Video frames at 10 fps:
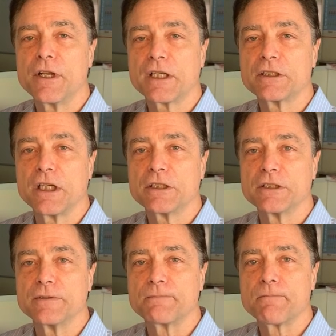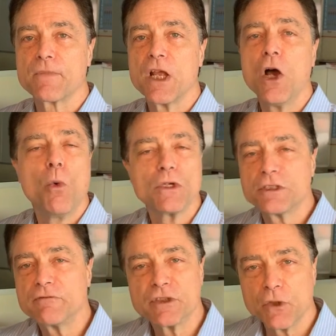next session. What's
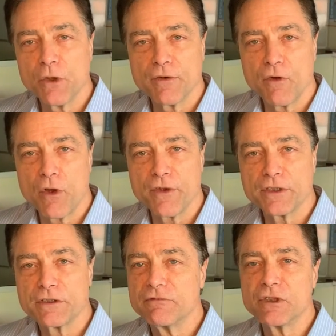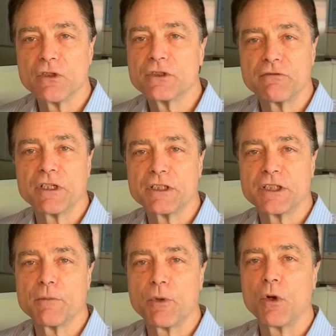the result of all this? The results are really
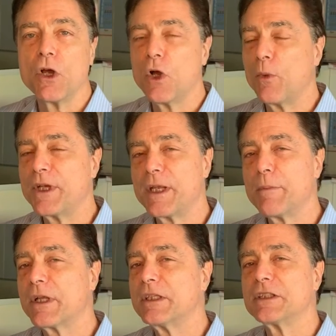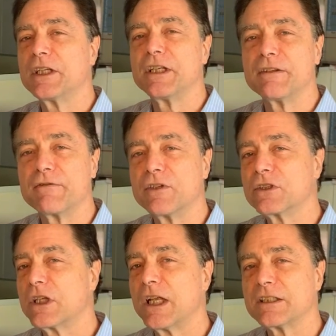simple. We typically see in the
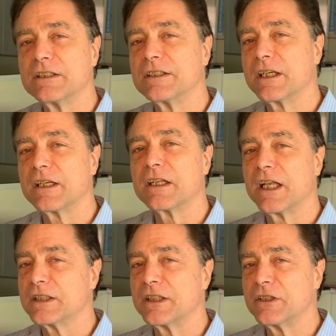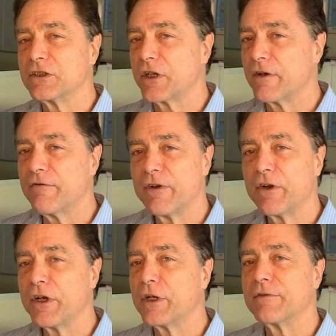first class and the second class teachers that are
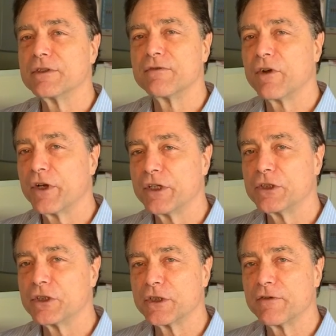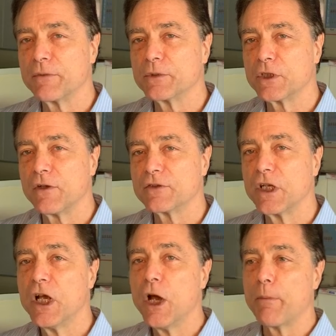very nervous, very unsure of themselves.
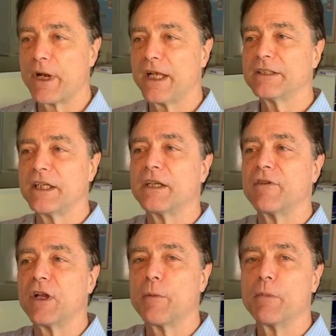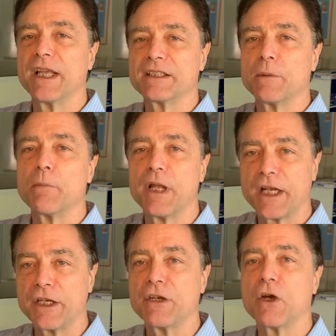But as they develop lesson
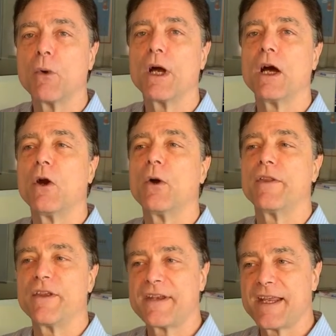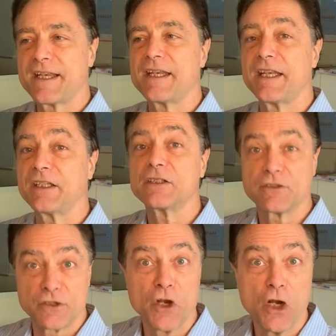planning know-how and the techniques,
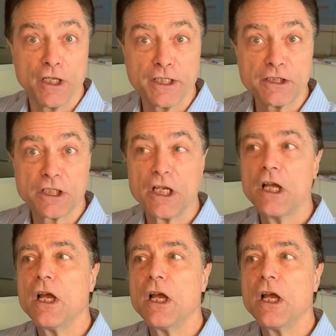the knowledge